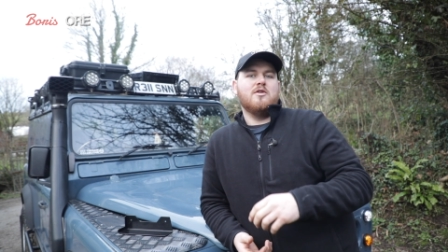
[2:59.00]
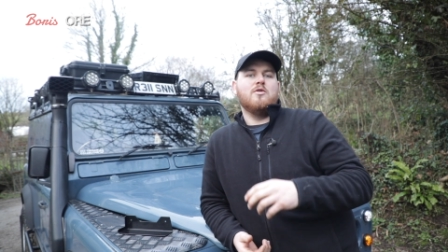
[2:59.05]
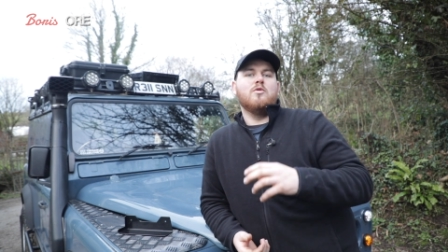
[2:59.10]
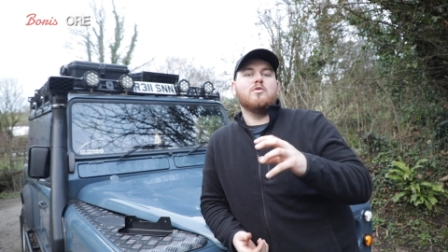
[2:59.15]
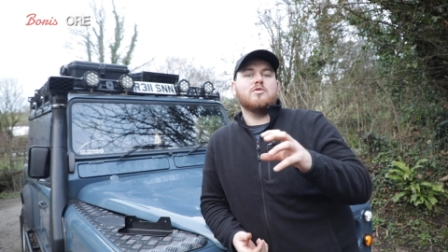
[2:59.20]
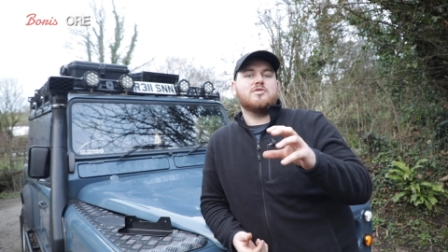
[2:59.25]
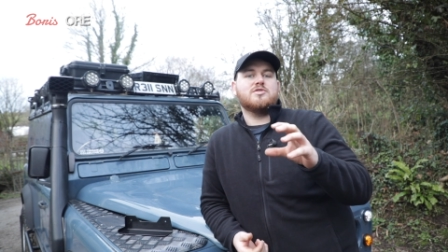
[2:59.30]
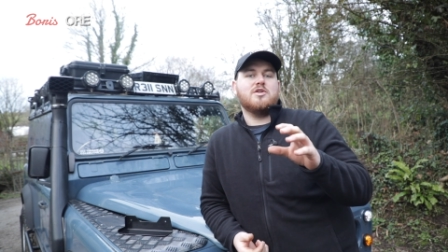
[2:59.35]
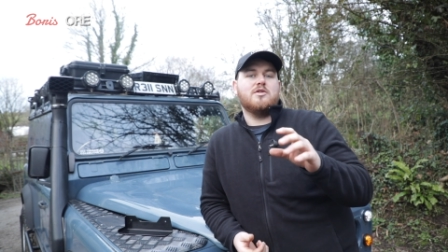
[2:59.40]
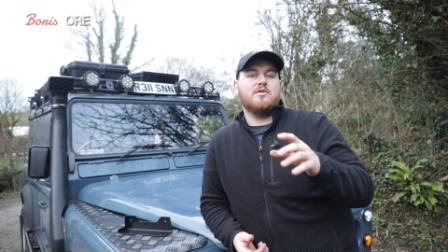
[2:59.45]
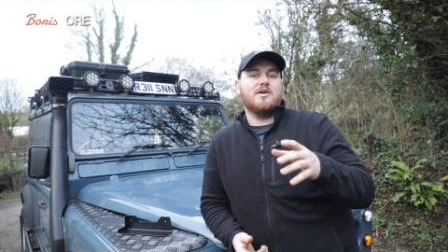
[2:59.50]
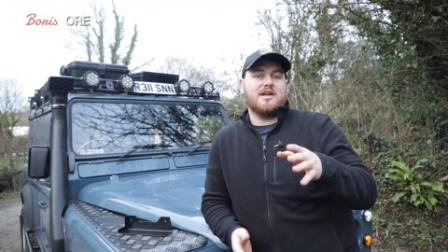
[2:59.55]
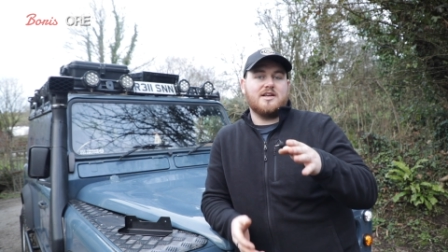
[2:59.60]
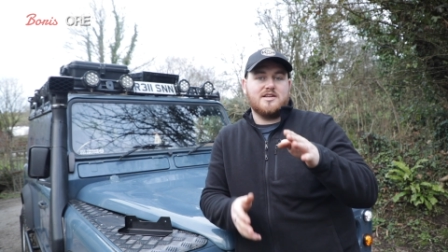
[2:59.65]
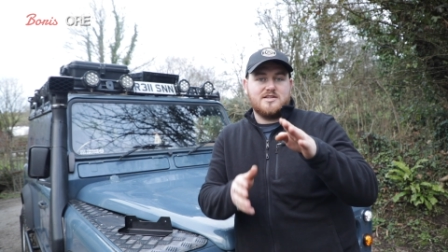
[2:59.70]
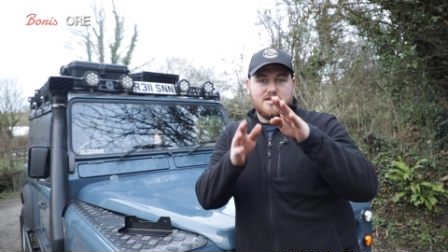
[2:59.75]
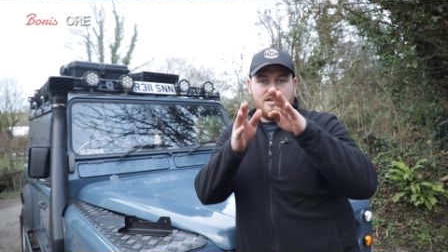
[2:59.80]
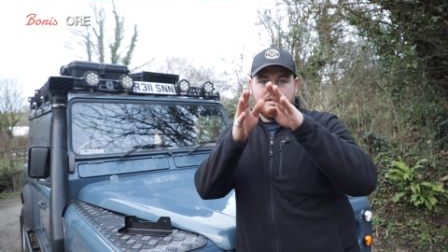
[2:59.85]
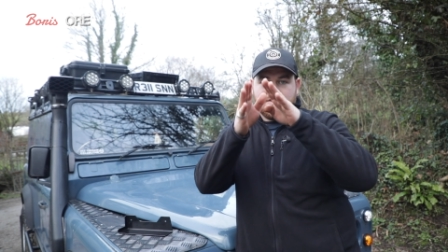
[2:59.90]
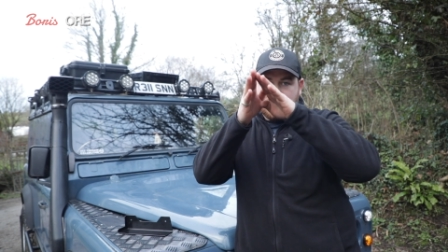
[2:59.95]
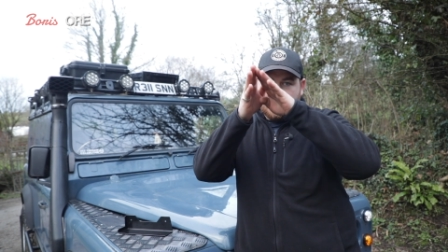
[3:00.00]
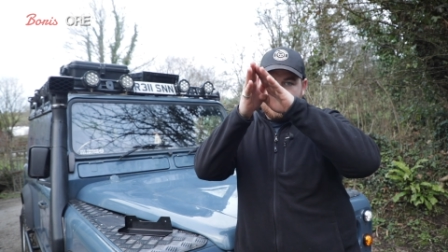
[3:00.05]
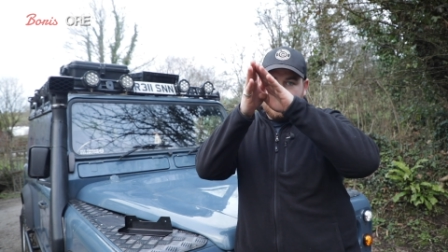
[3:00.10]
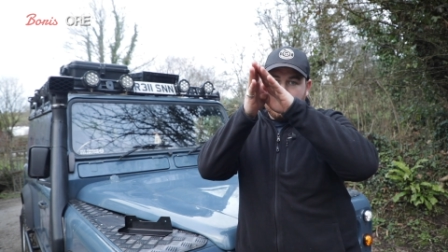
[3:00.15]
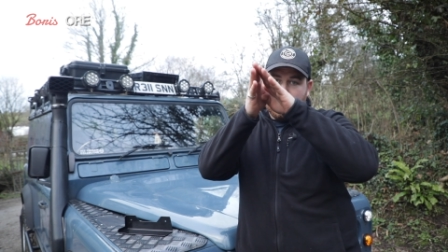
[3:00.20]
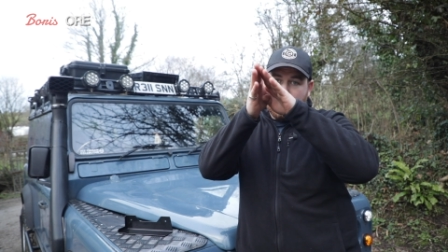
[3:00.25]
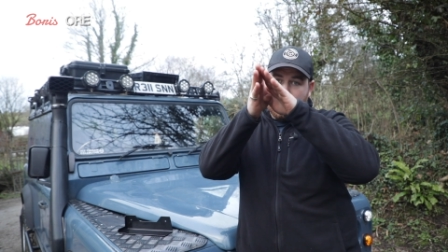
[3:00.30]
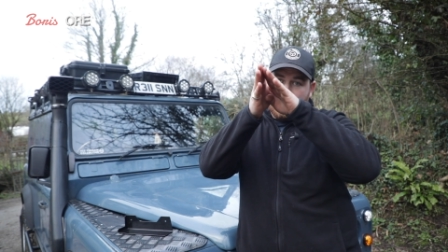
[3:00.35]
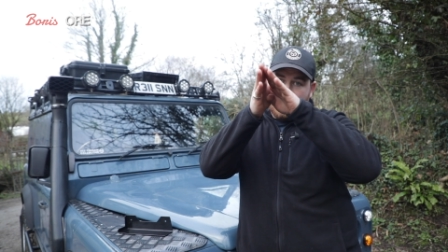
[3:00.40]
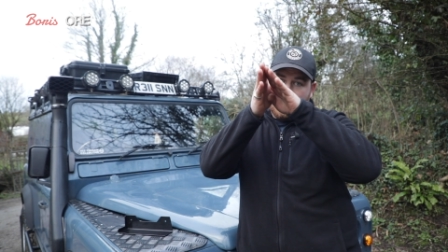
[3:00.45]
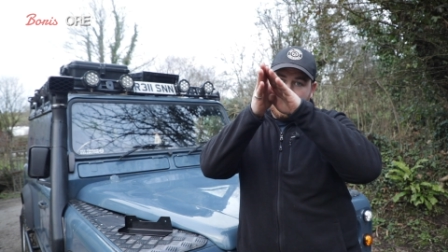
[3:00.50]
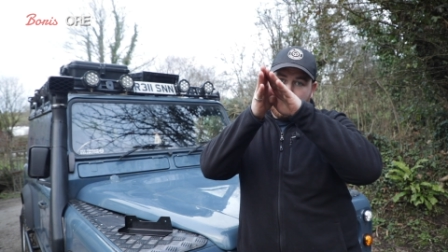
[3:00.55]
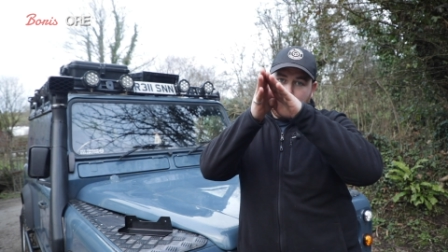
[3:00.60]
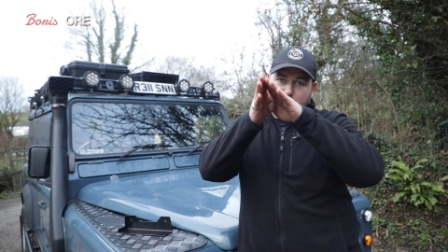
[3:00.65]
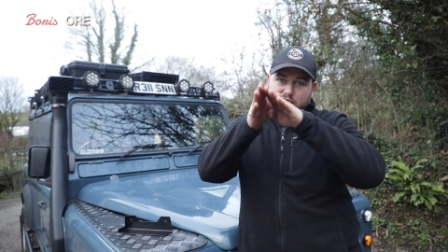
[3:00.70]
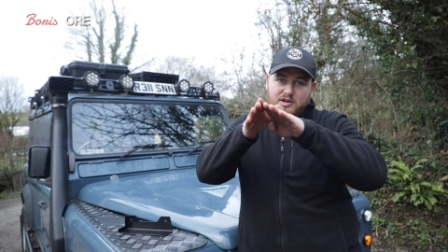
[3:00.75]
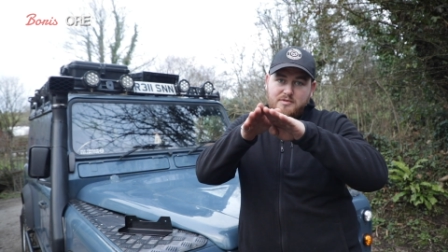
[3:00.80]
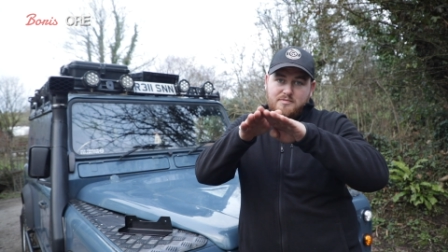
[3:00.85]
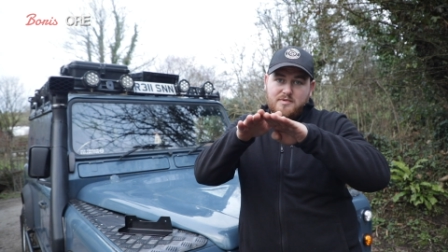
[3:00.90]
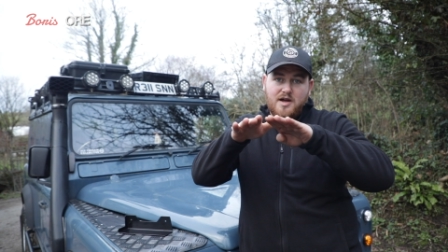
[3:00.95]
Also, it can start to
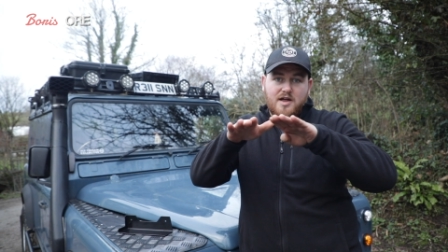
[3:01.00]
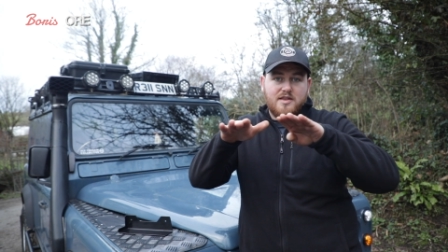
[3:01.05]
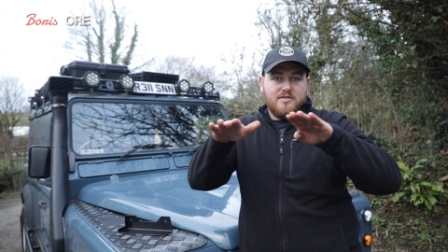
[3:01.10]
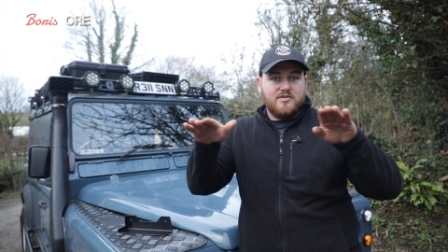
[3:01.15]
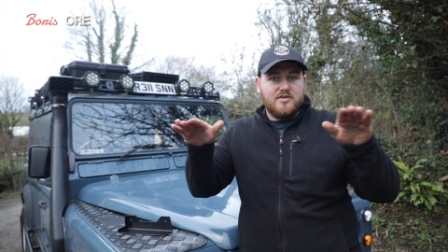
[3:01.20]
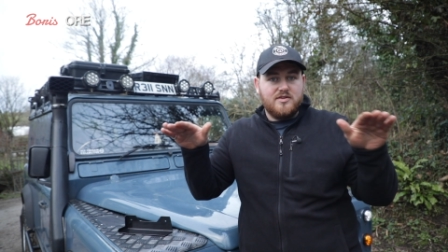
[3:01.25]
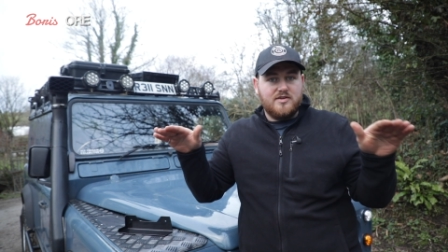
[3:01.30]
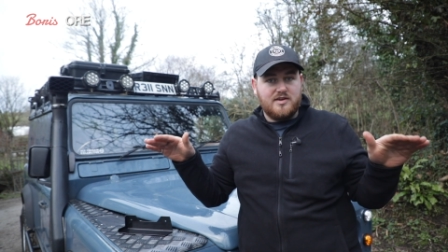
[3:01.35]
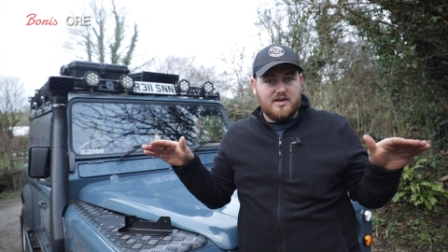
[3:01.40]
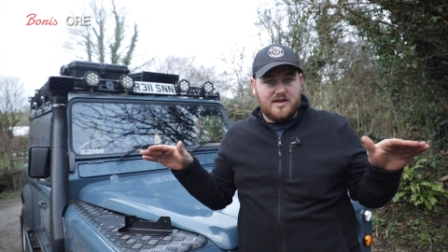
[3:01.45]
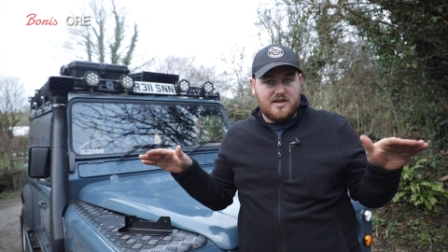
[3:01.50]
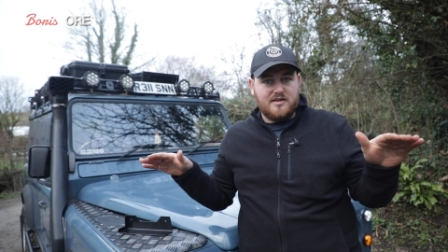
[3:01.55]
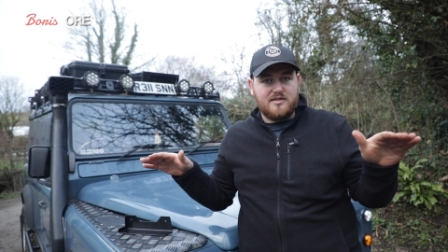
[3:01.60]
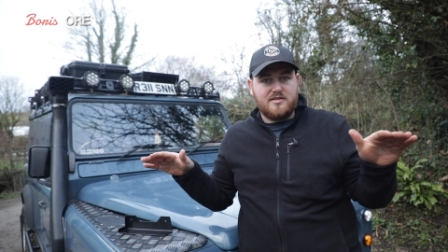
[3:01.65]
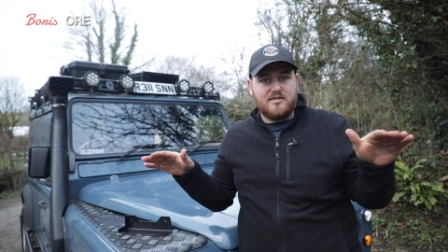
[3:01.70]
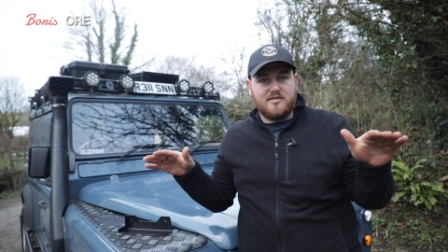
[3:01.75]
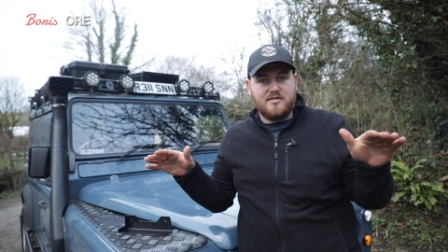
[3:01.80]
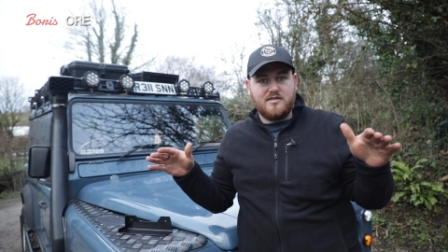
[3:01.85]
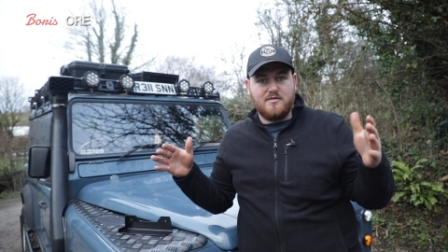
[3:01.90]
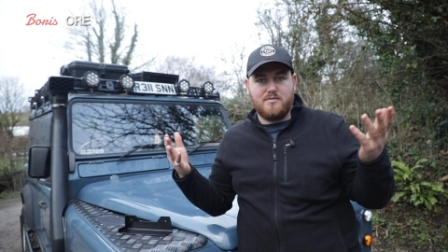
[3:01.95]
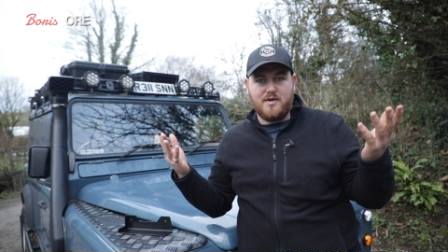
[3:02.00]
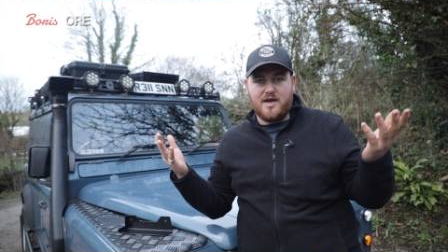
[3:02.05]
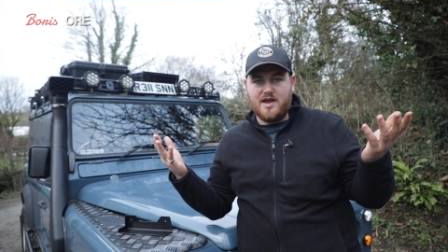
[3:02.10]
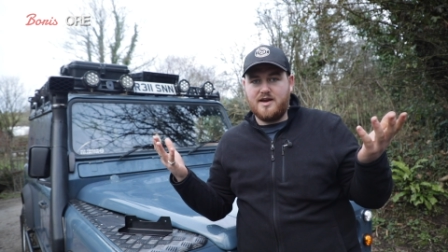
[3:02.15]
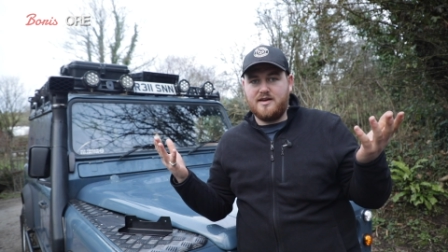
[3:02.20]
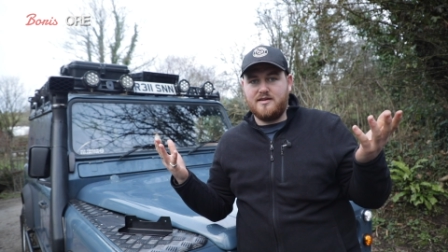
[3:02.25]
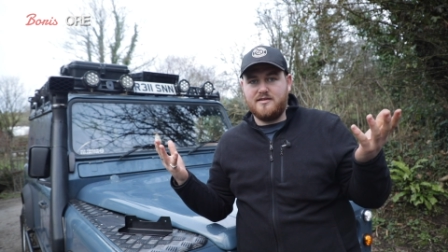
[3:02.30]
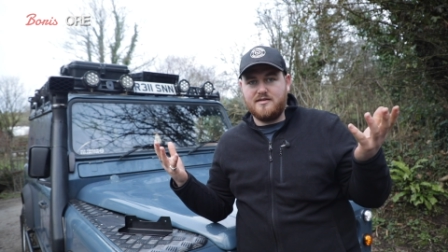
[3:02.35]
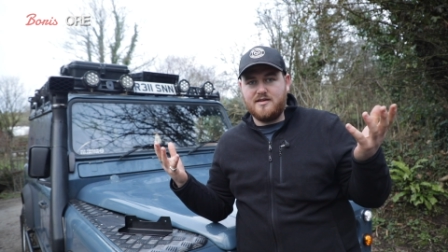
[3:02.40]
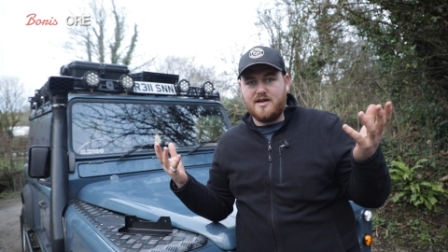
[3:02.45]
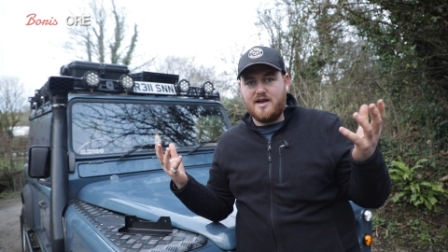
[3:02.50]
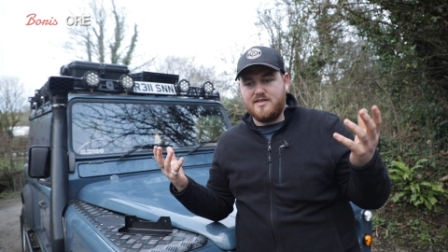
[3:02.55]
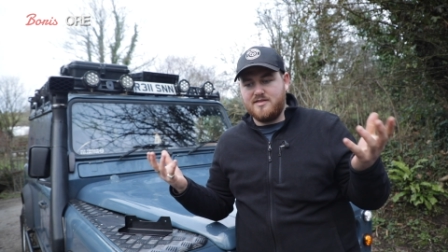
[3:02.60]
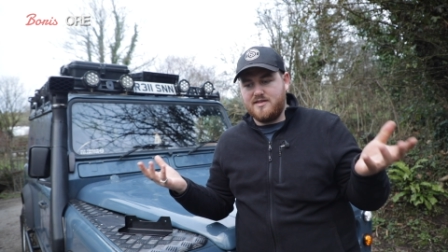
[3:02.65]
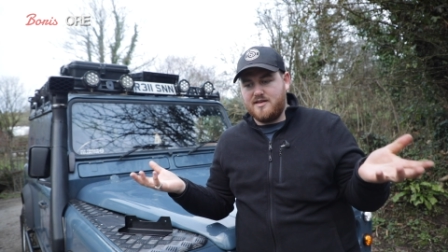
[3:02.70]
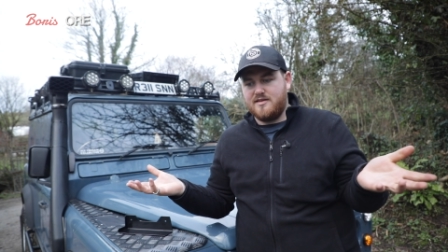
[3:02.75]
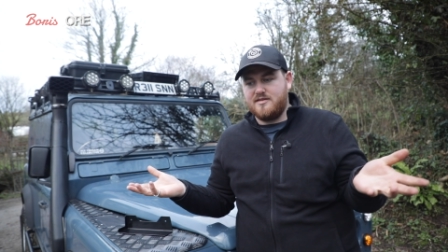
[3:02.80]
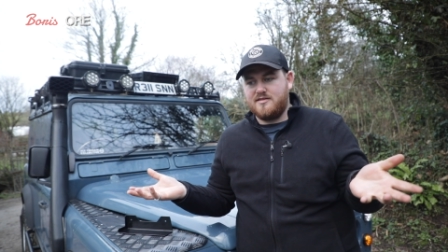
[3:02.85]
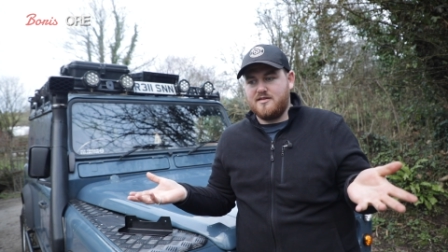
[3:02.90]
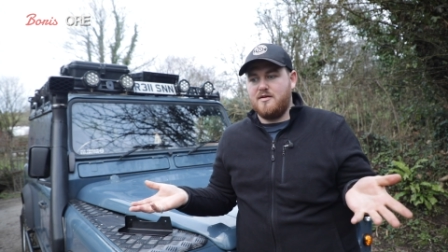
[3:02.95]
creep underneath the paint
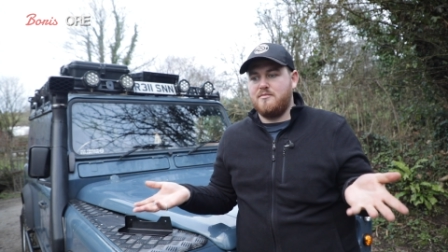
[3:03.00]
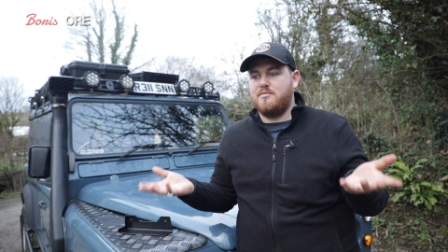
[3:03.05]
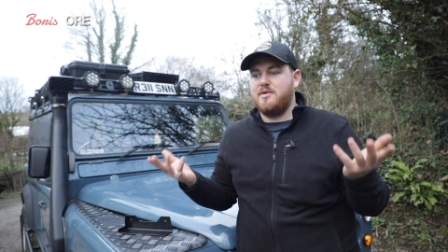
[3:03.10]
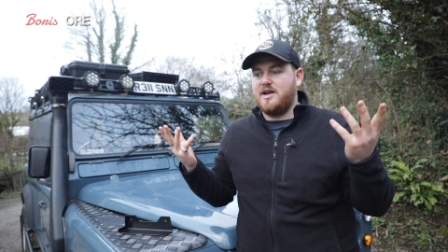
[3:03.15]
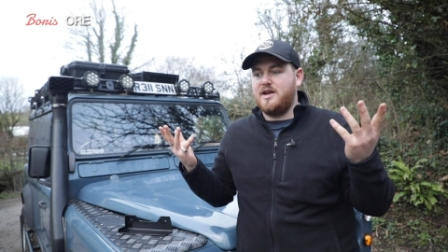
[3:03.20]
and then start